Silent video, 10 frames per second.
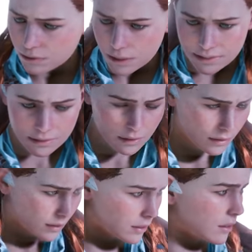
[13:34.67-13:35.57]

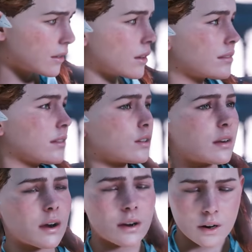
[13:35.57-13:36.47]
connected to the
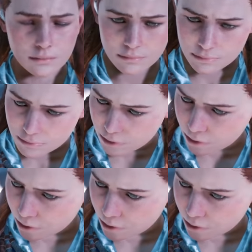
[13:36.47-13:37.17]
mystery of the story